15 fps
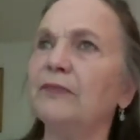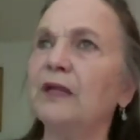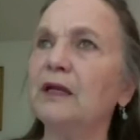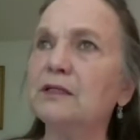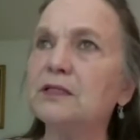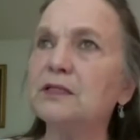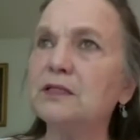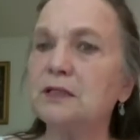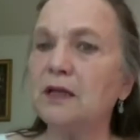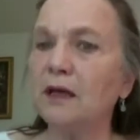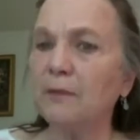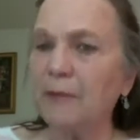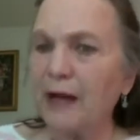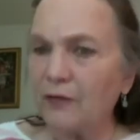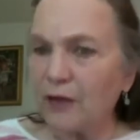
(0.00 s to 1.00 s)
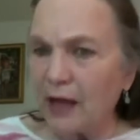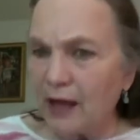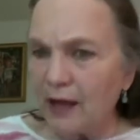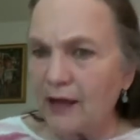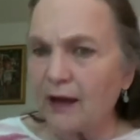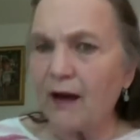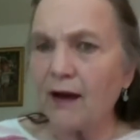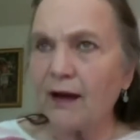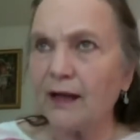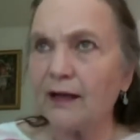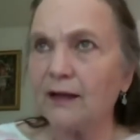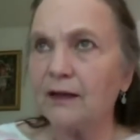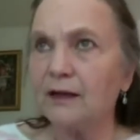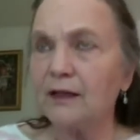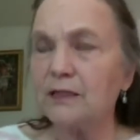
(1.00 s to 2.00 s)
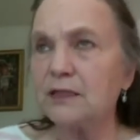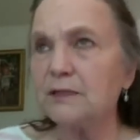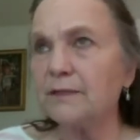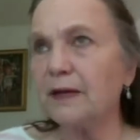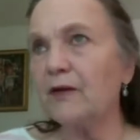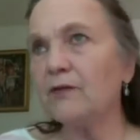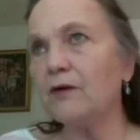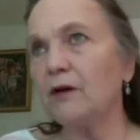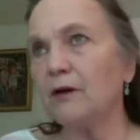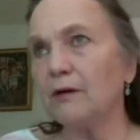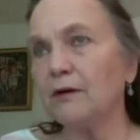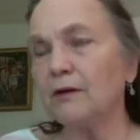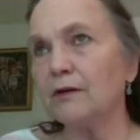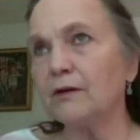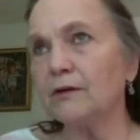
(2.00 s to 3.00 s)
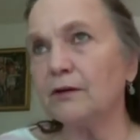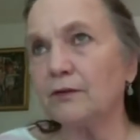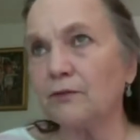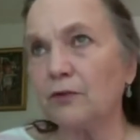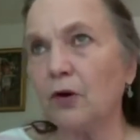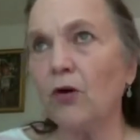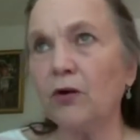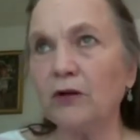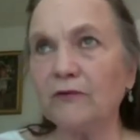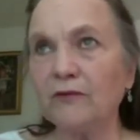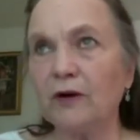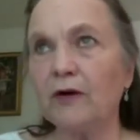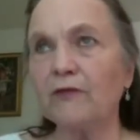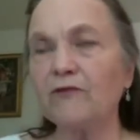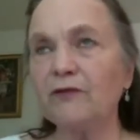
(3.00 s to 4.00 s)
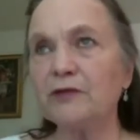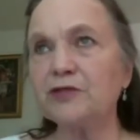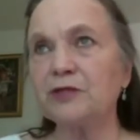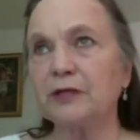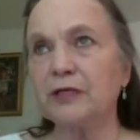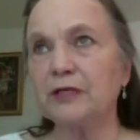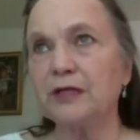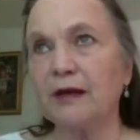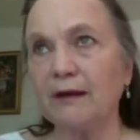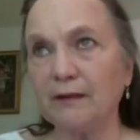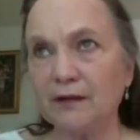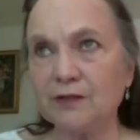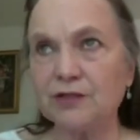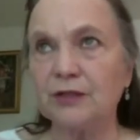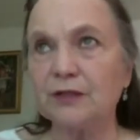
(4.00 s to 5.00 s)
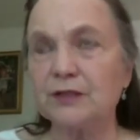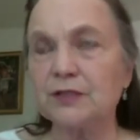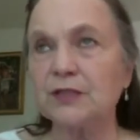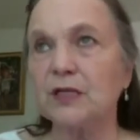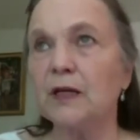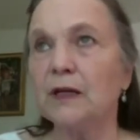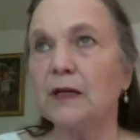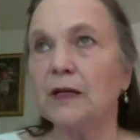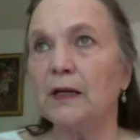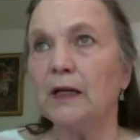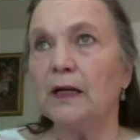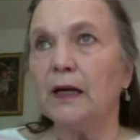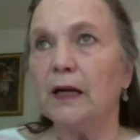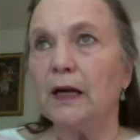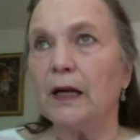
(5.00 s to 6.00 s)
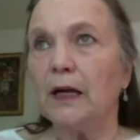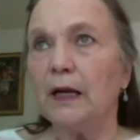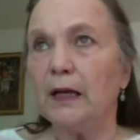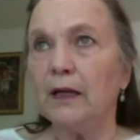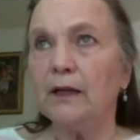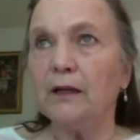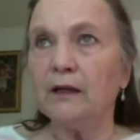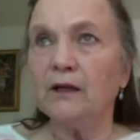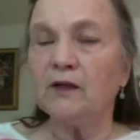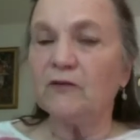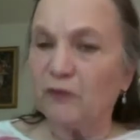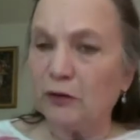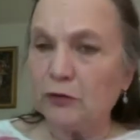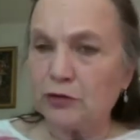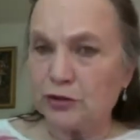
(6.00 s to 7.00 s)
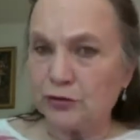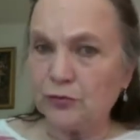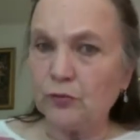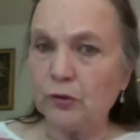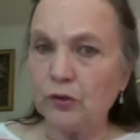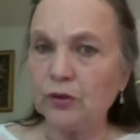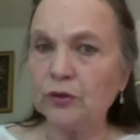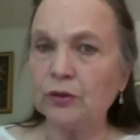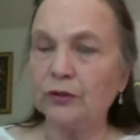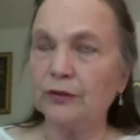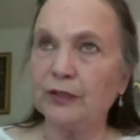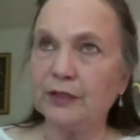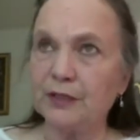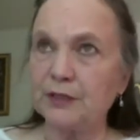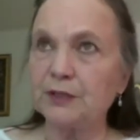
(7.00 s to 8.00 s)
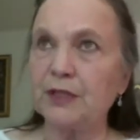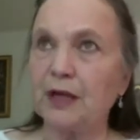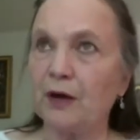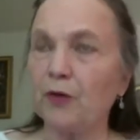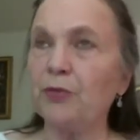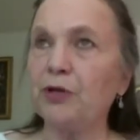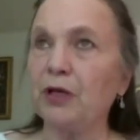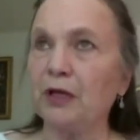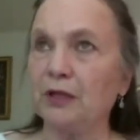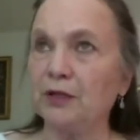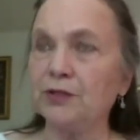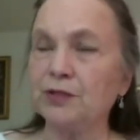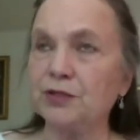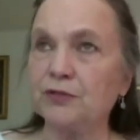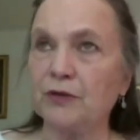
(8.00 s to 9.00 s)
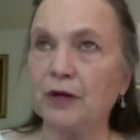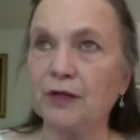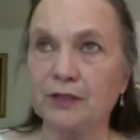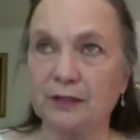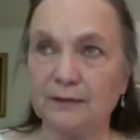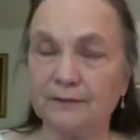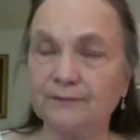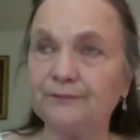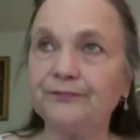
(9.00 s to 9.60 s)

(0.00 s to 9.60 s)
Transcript: It's about AI. It's about... Mm-hmm. The role of artificial intelligence in the future world that is now being constructed.